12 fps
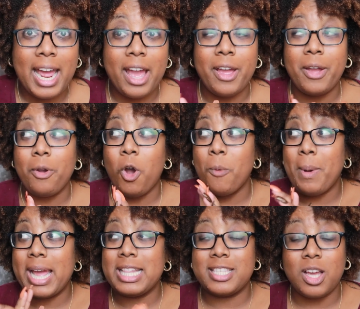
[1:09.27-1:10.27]
I hope
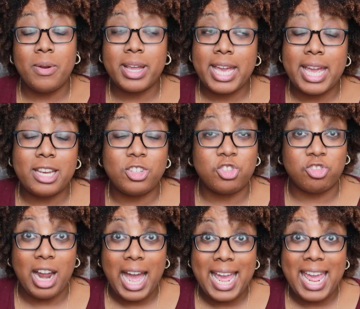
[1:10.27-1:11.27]
I don't get
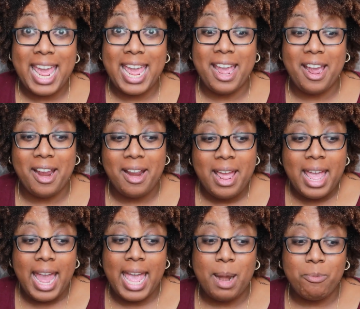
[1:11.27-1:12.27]
dry hair,
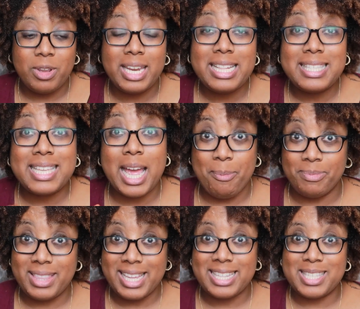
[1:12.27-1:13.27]
and I'm really
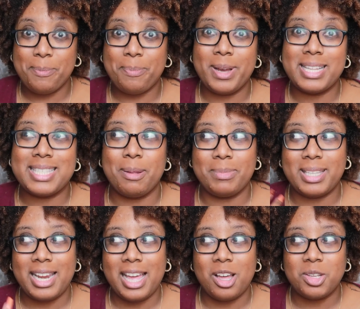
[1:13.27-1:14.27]
tempted to put
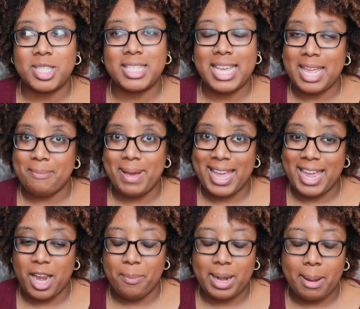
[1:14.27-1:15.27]
something else in my
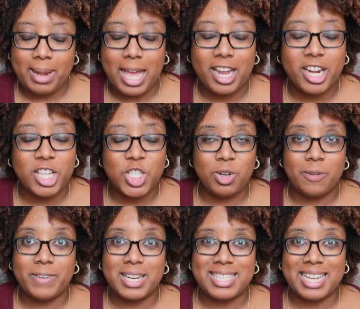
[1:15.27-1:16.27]
hair, but I'm not going to do
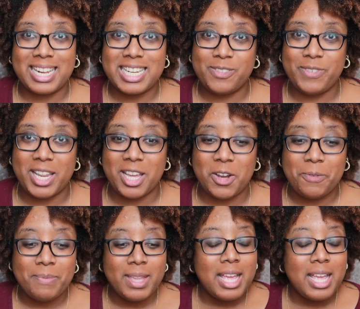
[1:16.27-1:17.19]
it for the sake of this video.